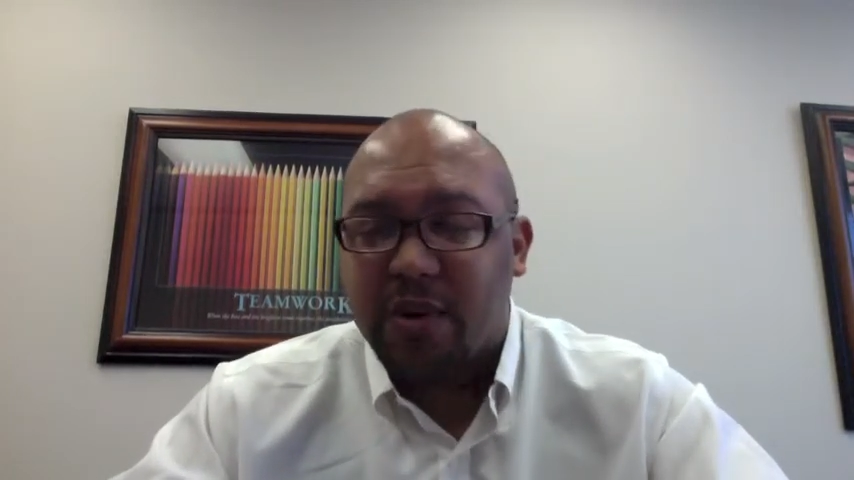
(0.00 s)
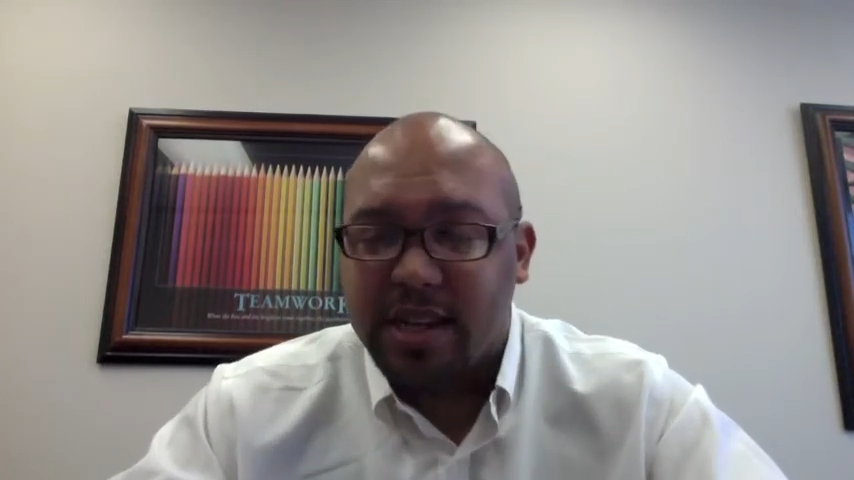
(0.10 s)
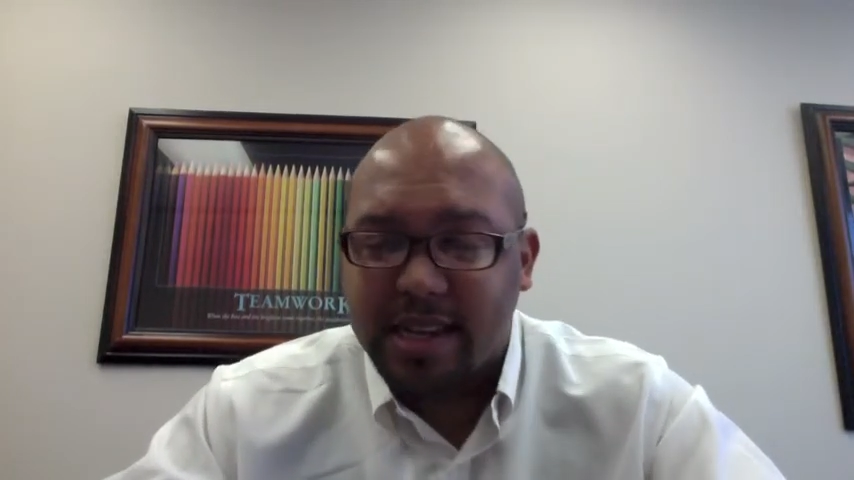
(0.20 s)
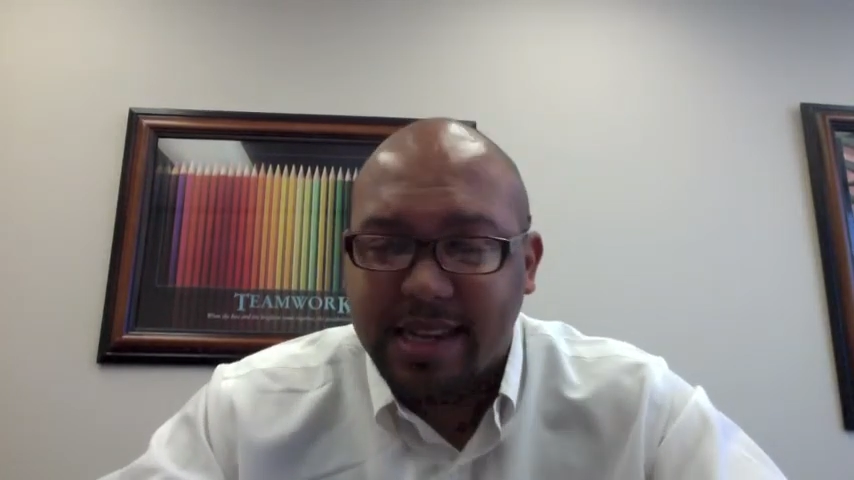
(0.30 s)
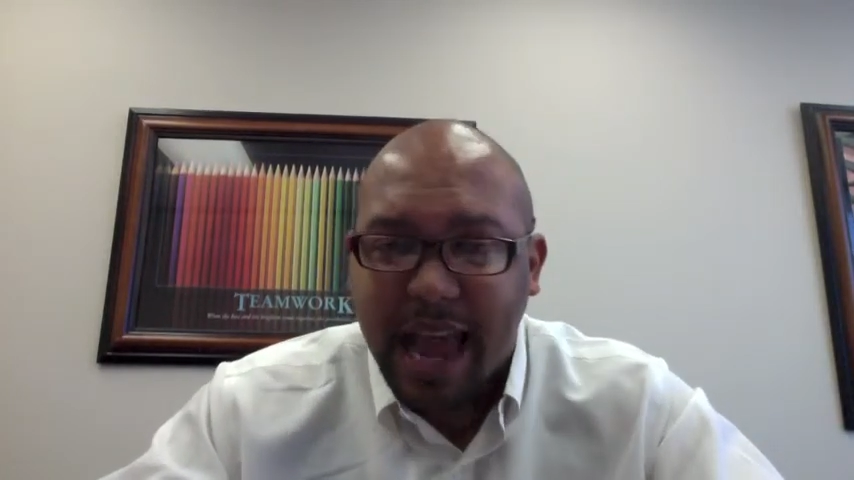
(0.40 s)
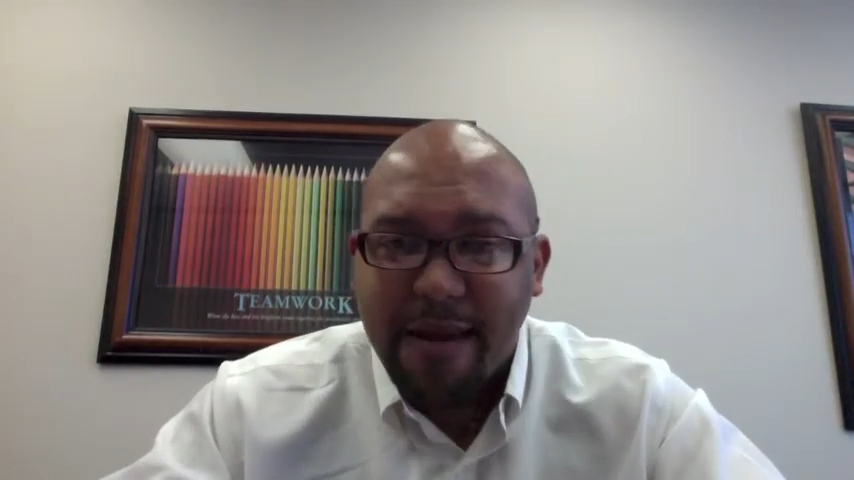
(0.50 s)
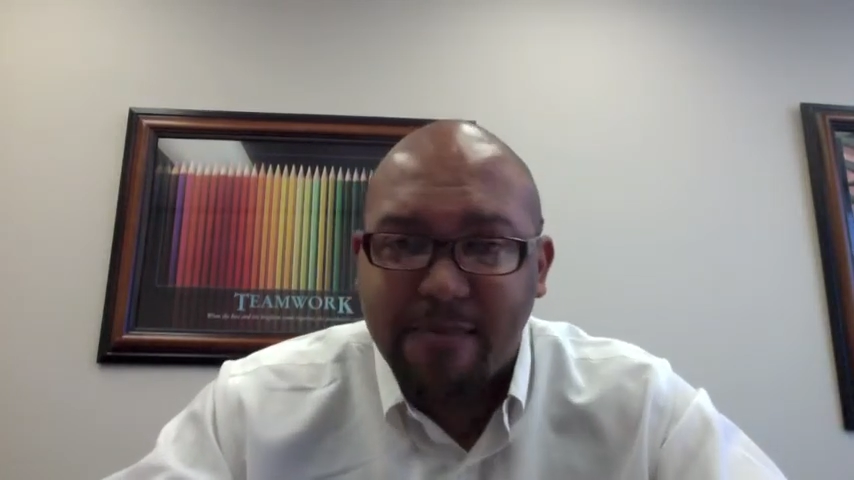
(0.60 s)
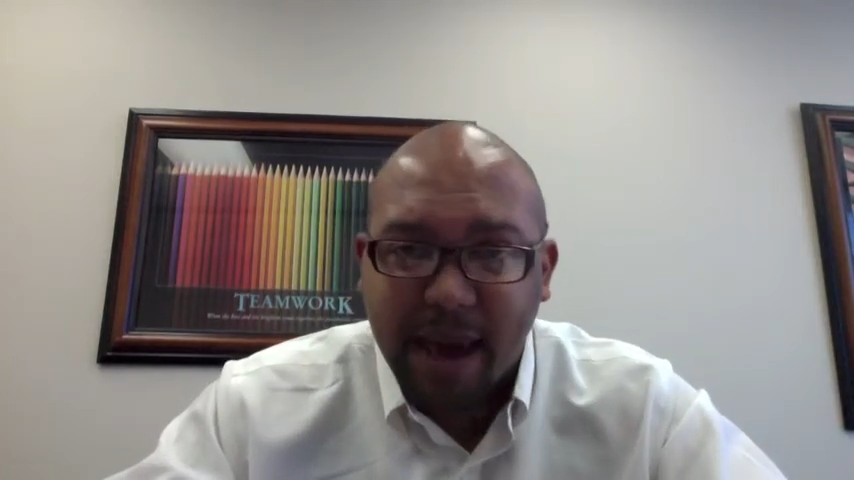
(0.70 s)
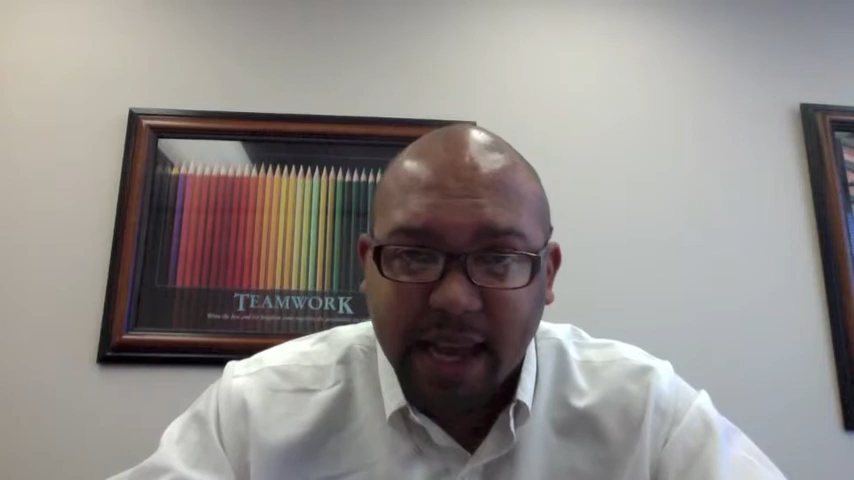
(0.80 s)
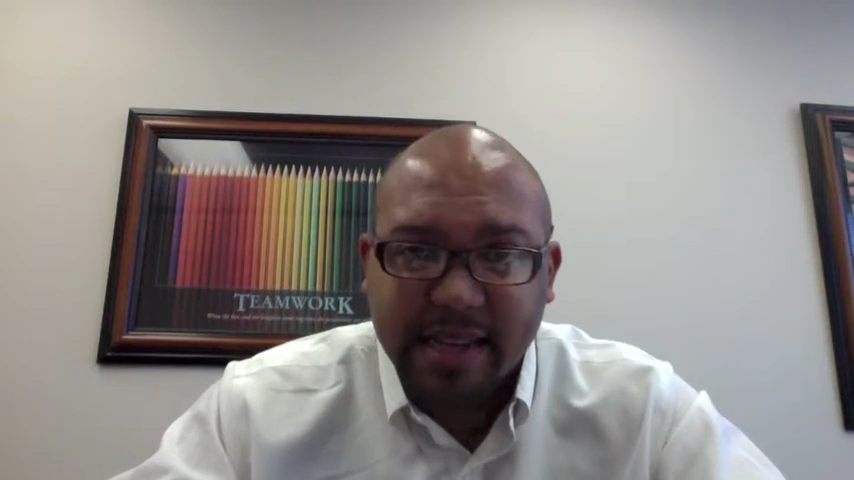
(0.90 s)
which is
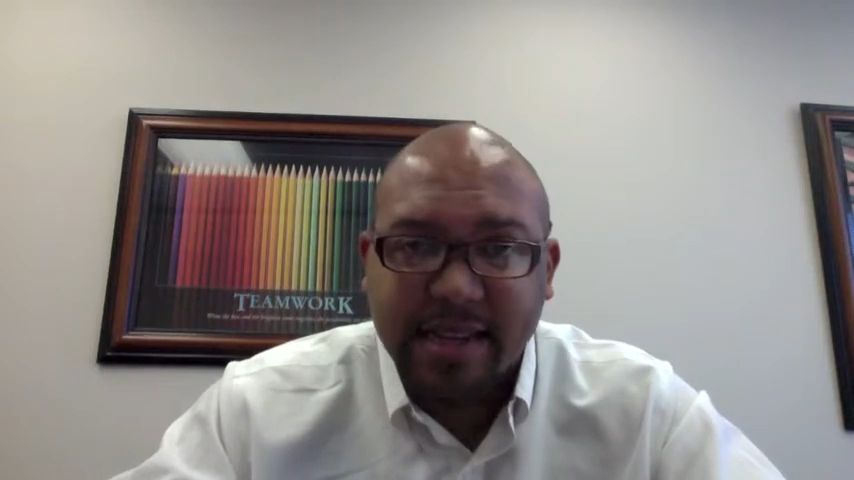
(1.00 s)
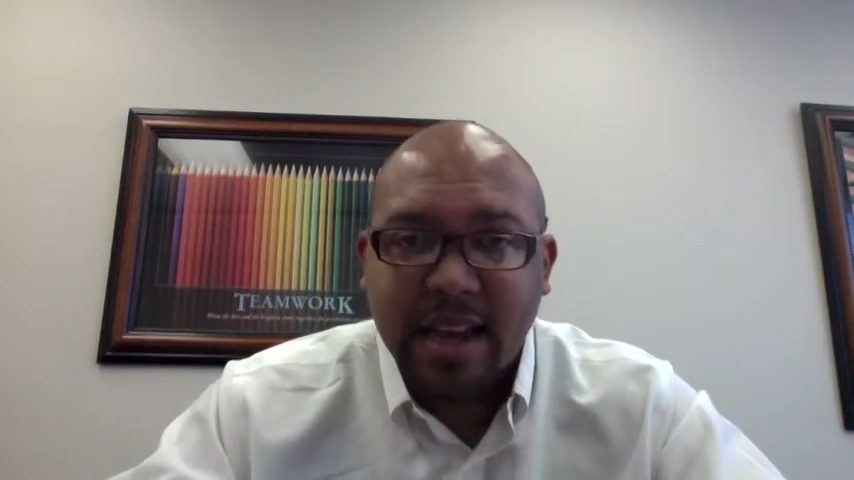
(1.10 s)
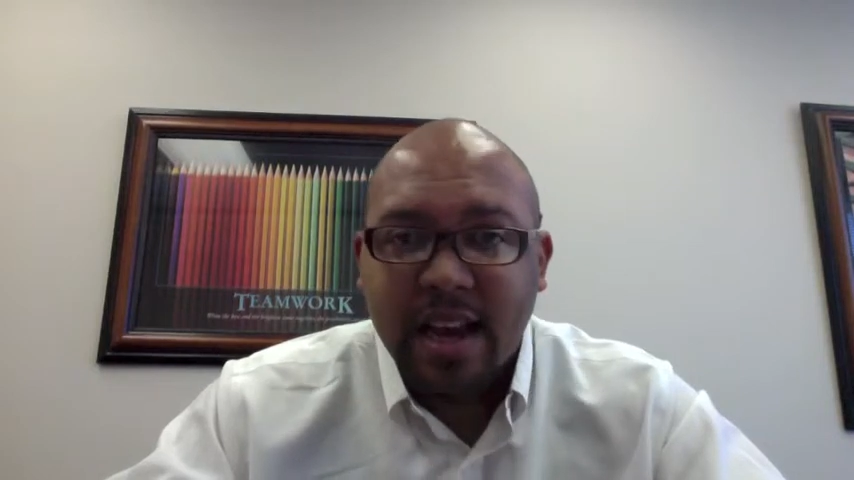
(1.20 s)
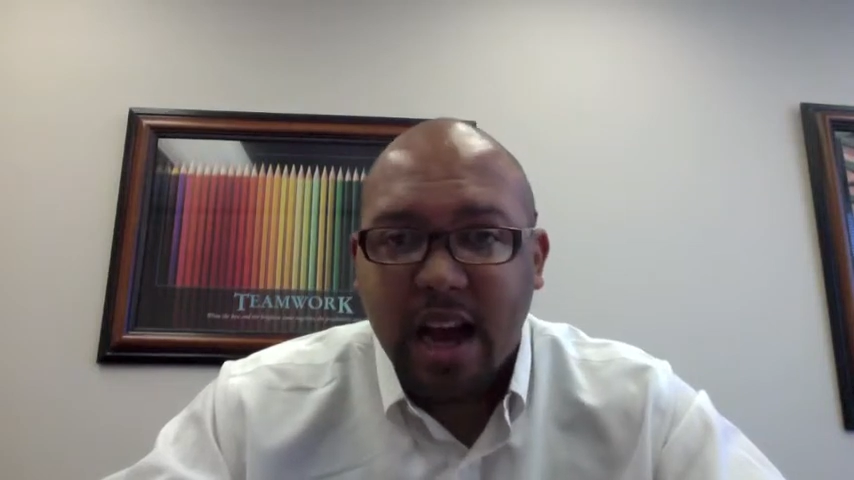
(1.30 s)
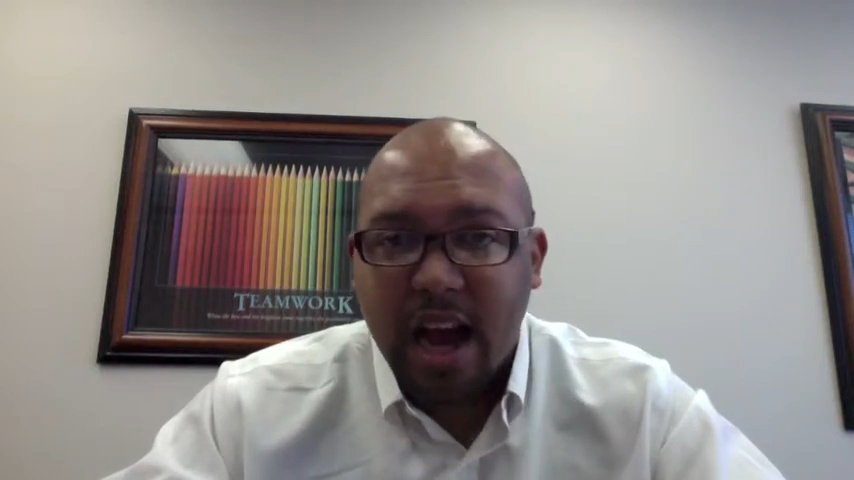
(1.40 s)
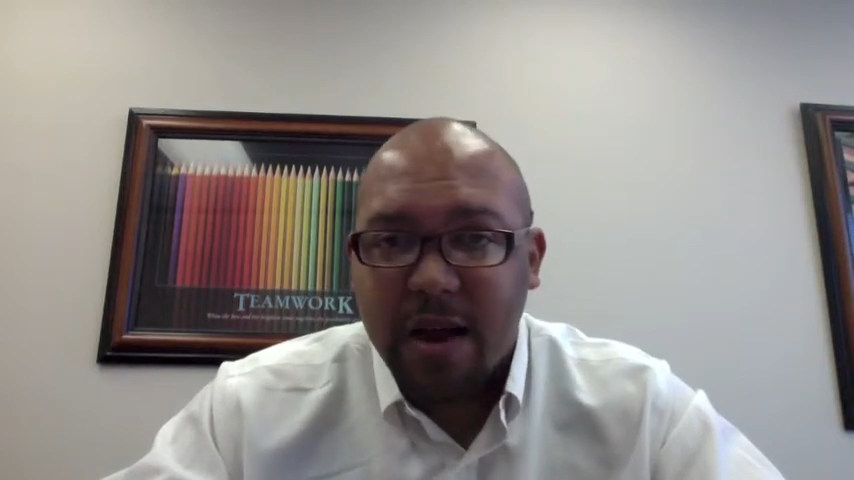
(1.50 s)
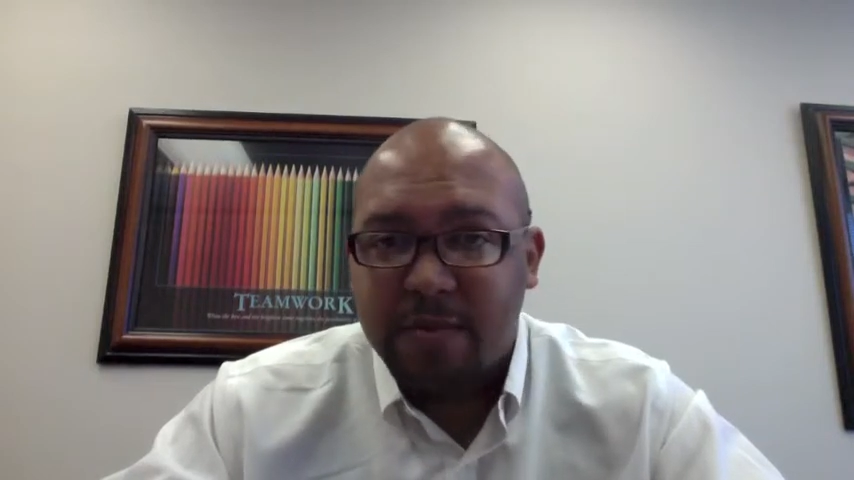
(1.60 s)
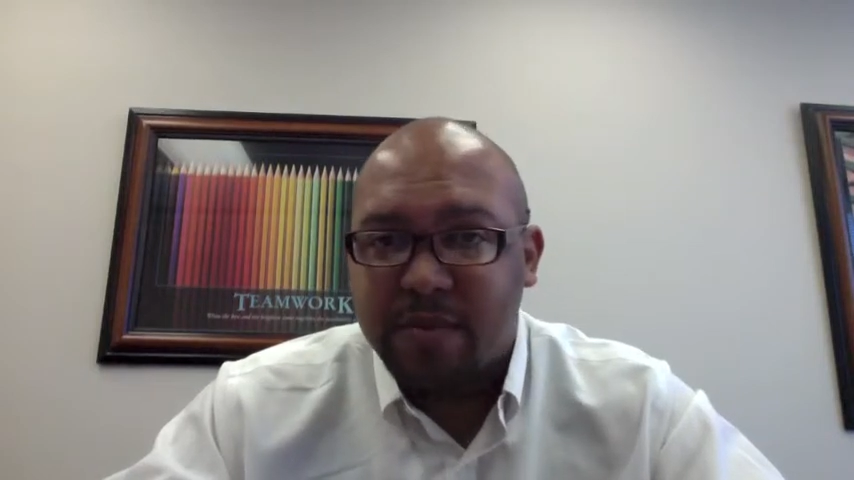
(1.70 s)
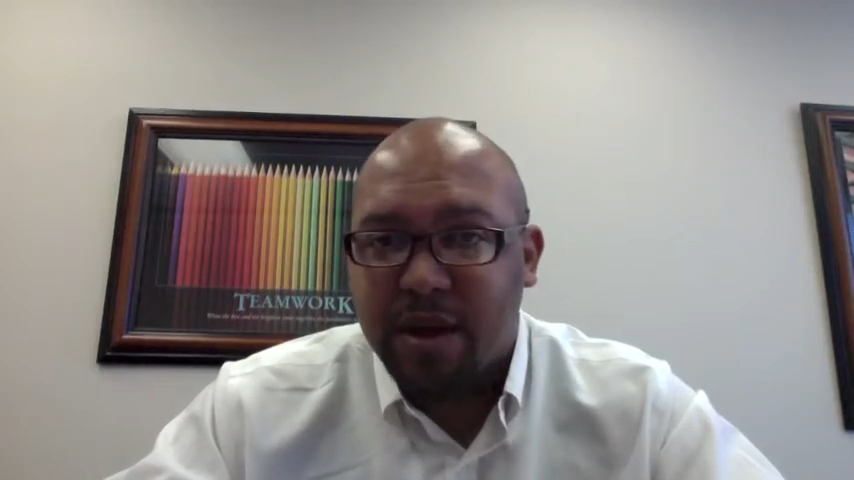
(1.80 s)
site-based um,